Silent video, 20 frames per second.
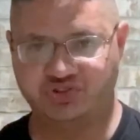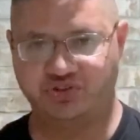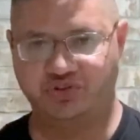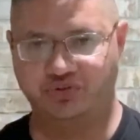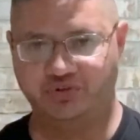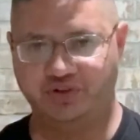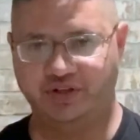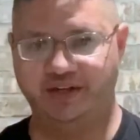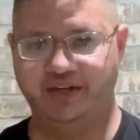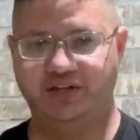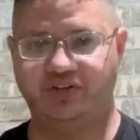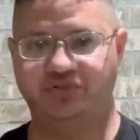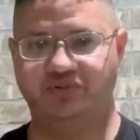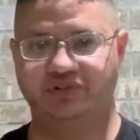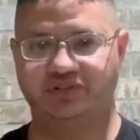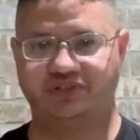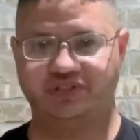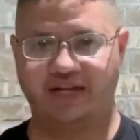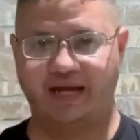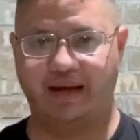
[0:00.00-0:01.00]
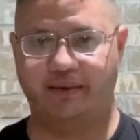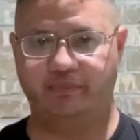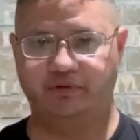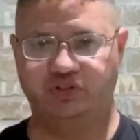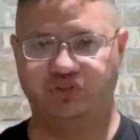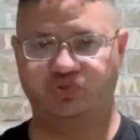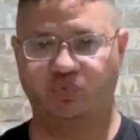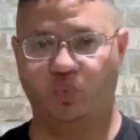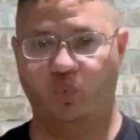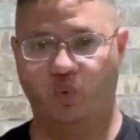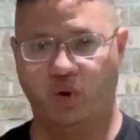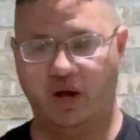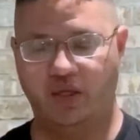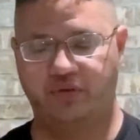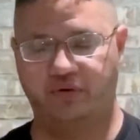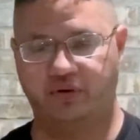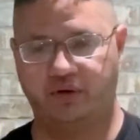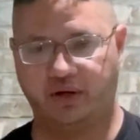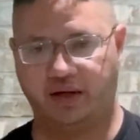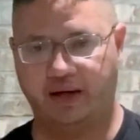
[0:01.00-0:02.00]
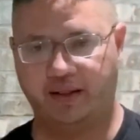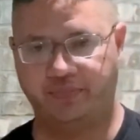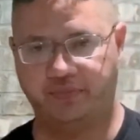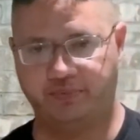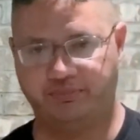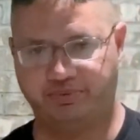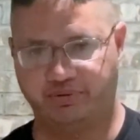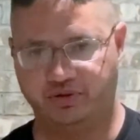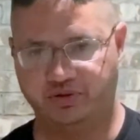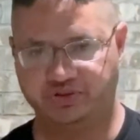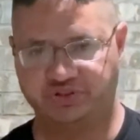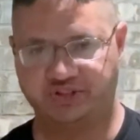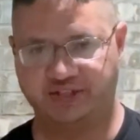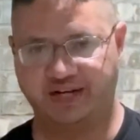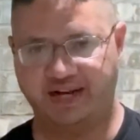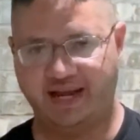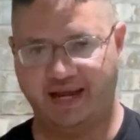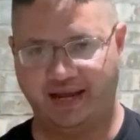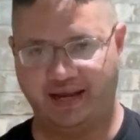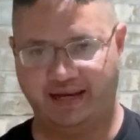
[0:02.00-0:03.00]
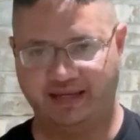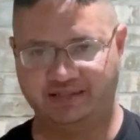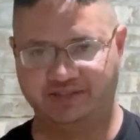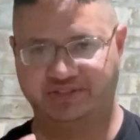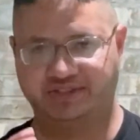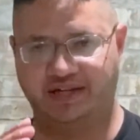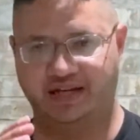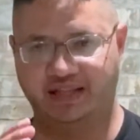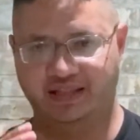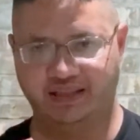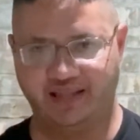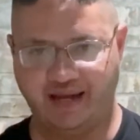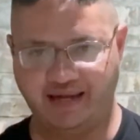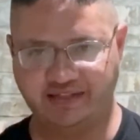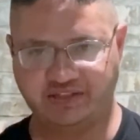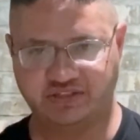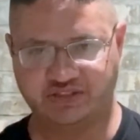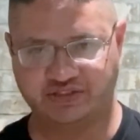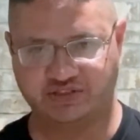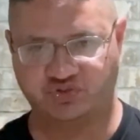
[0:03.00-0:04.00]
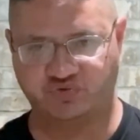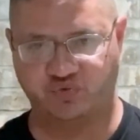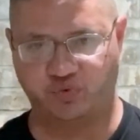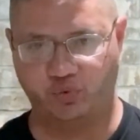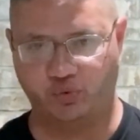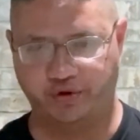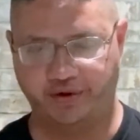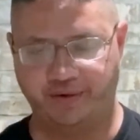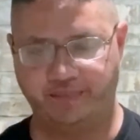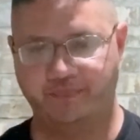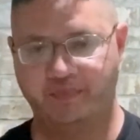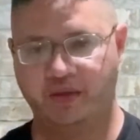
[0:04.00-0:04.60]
you need to establish whether or not the person has a license for it.